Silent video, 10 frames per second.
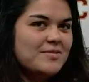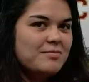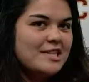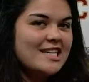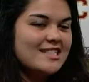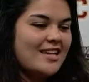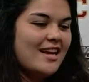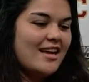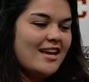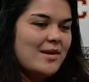pretty
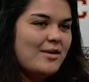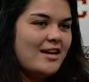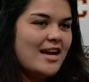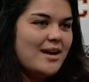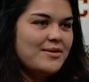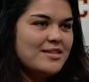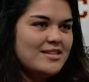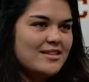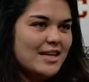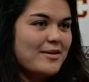exciting. I mean, I
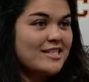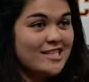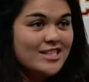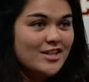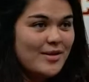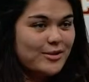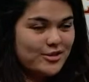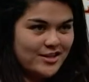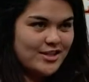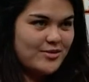was, like my older
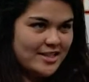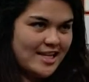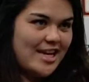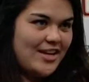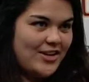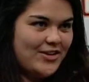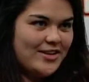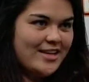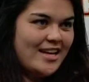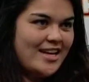sister went to KU,
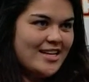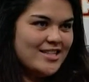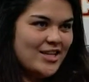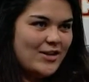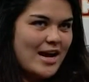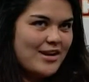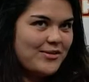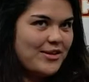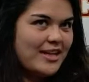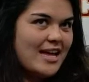and so I don't
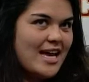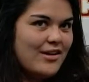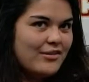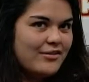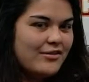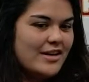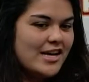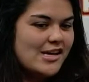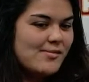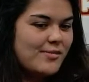really have
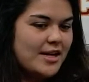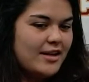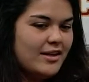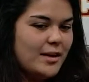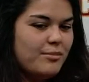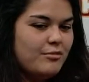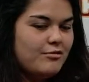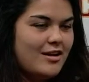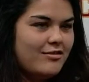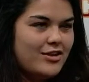any like
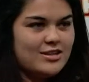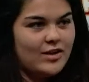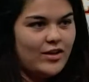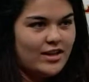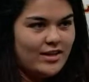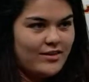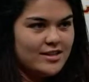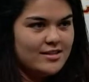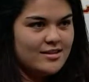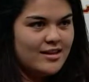preference. I mean,
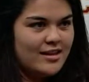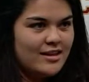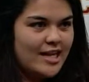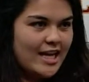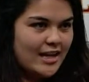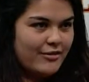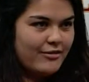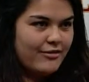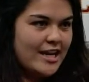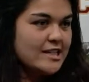
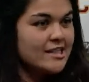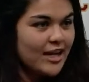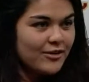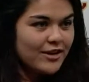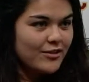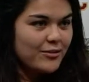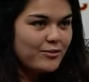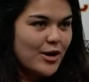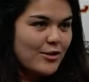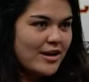if K-State were to
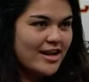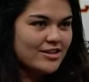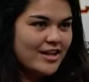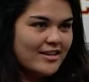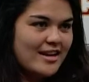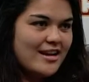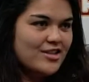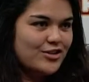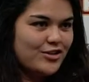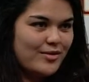go to the
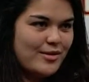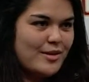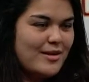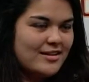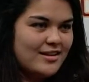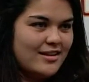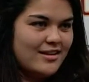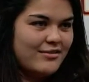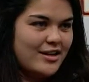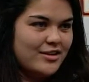national tournament, they made it to the
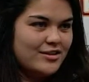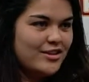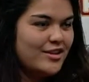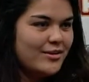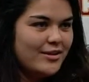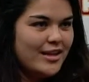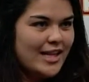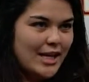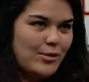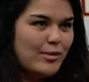final 2,
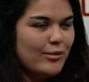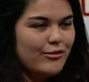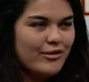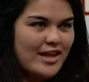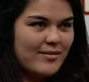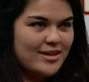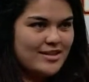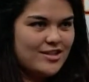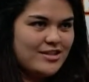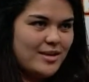like we would root for them because it's
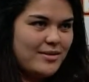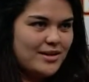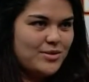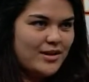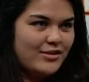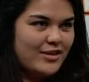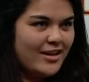just like Big 12